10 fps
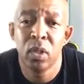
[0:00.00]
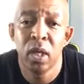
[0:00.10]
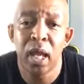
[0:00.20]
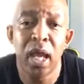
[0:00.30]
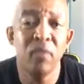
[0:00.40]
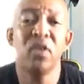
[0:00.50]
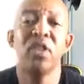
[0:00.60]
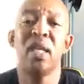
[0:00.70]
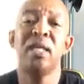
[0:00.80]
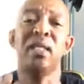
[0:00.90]

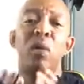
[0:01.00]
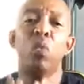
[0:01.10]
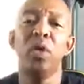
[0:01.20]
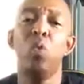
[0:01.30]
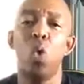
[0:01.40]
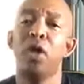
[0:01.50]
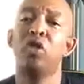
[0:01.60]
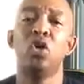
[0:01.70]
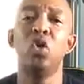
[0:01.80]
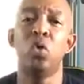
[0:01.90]
Everything that we want to
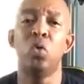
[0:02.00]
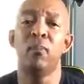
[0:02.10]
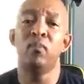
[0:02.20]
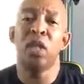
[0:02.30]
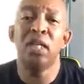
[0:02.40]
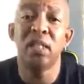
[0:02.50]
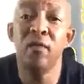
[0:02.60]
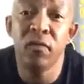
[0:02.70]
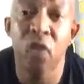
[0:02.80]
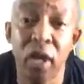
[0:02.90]
do is in
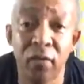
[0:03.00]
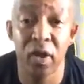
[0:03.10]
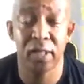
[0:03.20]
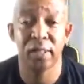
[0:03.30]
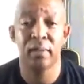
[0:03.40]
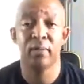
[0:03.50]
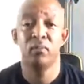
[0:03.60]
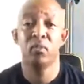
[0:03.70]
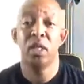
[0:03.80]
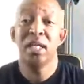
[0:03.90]
front of us.
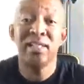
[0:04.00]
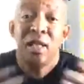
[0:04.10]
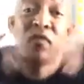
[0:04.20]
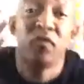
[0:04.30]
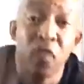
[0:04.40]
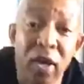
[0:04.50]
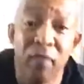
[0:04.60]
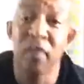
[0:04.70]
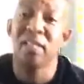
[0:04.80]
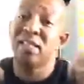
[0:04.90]
It's in front of
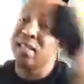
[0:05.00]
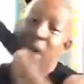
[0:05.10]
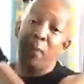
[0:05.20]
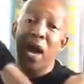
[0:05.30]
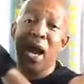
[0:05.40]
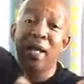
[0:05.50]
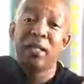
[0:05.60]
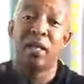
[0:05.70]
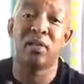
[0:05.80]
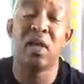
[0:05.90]
us. It's not behind
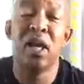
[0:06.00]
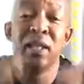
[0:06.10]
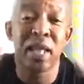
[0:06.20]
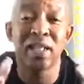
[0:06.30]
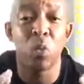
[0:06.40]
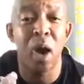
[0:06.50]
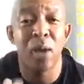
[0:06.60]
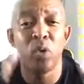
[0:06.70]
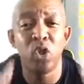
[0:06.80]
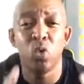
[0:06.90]
us. That's why
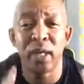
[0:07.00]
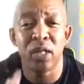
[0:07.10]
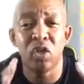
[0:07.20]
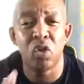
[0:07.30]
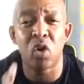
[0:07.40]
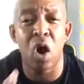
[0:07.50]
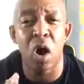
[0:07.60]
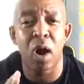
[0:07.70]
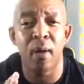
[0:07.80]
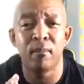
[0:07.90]
when you get in your
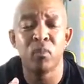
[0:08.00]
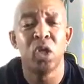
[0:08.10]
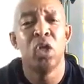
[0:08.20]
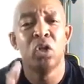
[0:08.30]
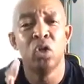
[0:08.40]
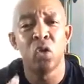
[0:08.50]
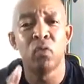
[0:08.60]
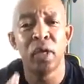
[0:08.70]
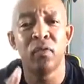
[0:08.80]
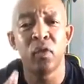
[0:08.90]
car, your
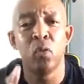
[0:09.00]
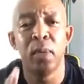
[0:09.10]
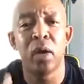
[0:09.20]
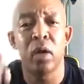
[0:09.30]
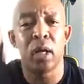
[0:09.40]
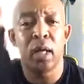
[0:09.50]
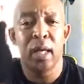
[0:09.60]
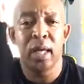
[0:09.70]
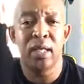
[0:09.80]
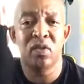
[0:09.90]
rearview mirror
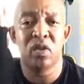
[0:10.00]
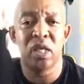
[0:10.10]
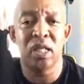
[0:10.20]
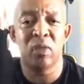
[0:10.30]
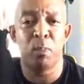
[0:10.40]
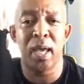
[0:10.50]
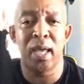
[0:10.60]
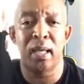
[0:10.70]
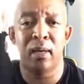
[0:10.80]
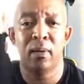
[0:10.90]
is this
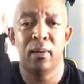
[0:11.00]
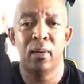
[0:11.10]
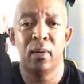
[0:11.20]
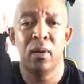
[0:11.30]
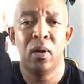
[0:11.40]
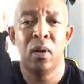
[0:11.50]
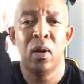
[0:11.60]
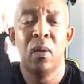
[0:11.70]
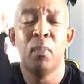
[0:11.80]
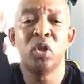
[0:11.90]
big,
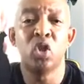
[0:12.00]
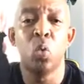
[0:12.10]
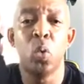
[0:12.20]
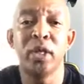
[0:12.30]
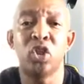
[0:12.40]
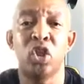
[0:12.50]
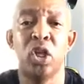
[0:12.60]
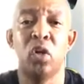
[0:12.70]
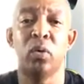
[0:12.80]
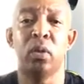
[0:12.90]
but your
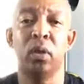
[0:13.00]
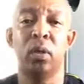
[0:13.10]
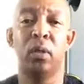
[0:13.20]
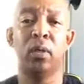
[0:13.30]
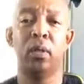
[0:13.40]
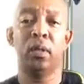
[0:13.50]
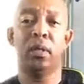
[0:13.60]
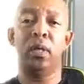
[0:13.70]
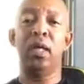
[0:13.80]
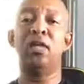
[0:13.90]
windshield
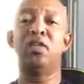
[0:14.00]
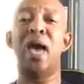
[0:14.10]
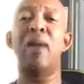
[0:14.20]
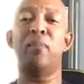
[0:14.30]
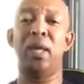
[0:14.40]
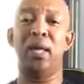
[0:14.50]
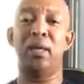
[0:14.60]
is that big.